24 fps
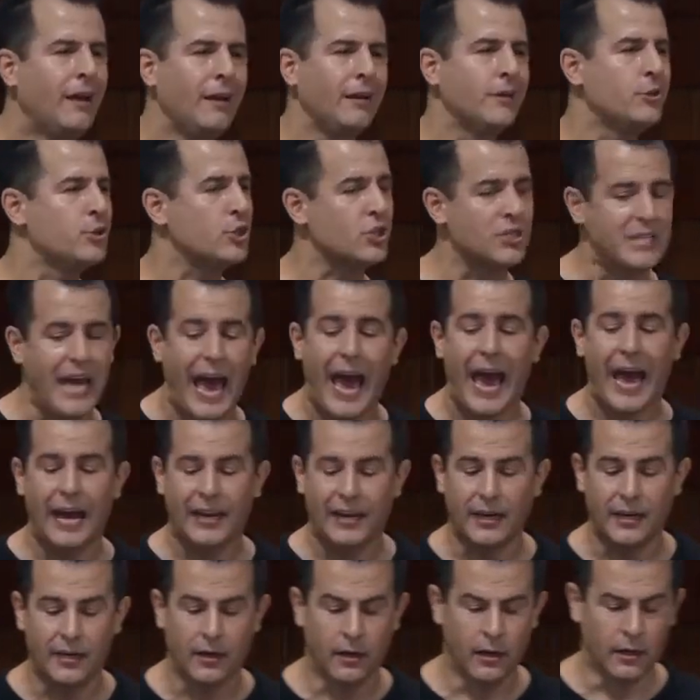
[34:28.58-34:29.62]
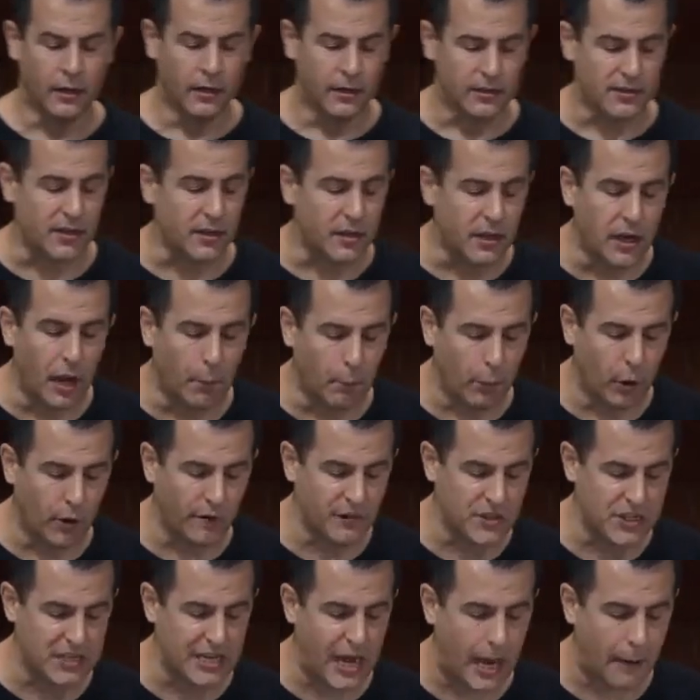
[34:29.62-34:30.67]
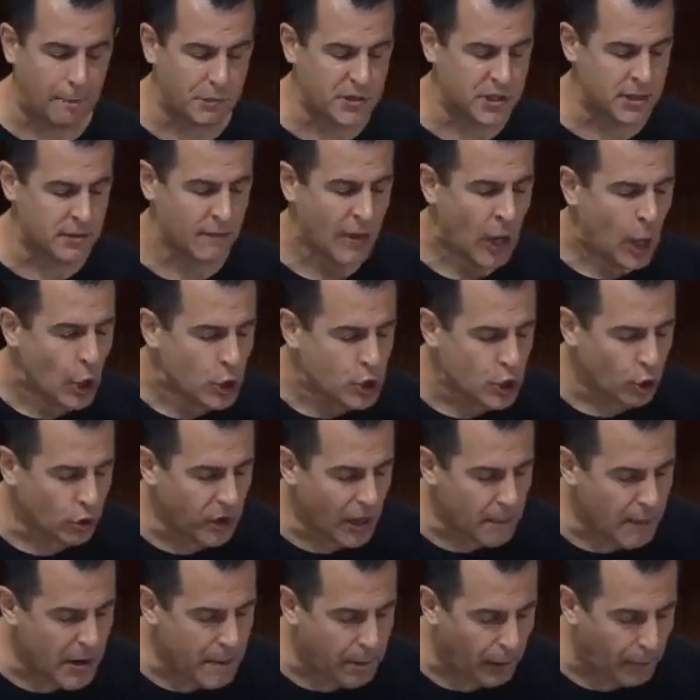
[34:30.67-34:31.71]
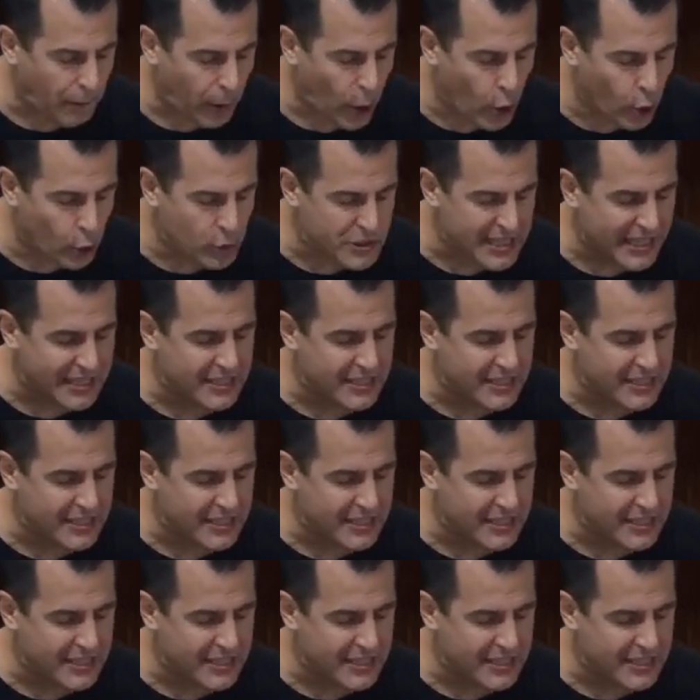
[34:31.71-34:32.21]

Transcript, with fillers: It's just adding to the number of steps. So let me propose